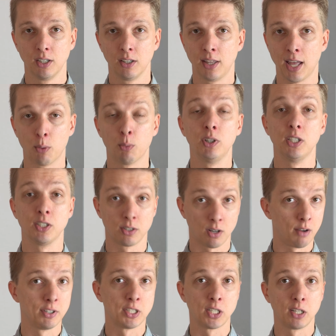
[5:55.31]
That one is
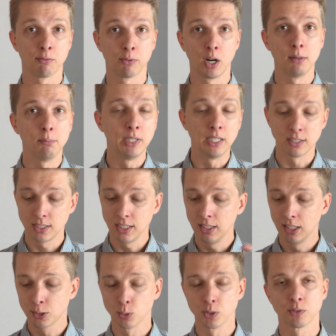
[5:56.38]
obviously for APS-C,
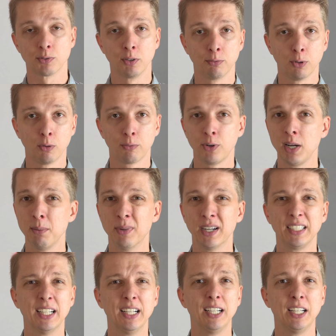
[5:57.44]
this one's for full frame,
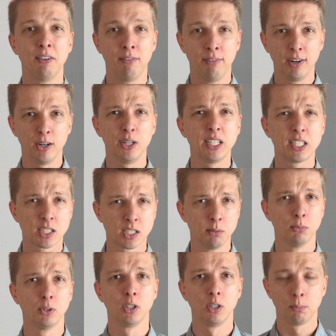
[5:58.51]
but very
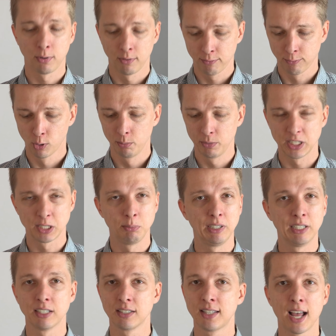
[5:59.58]
similar performance
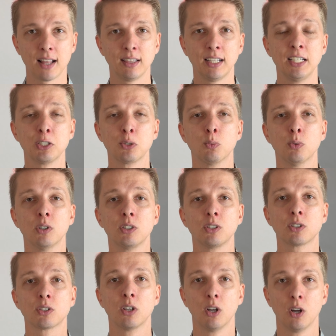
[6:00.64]
because that lens
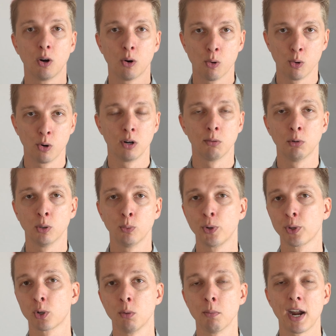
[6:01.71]
was horrible
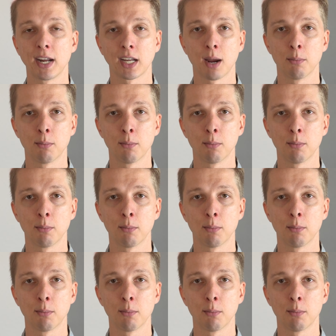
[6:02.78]
with chromatic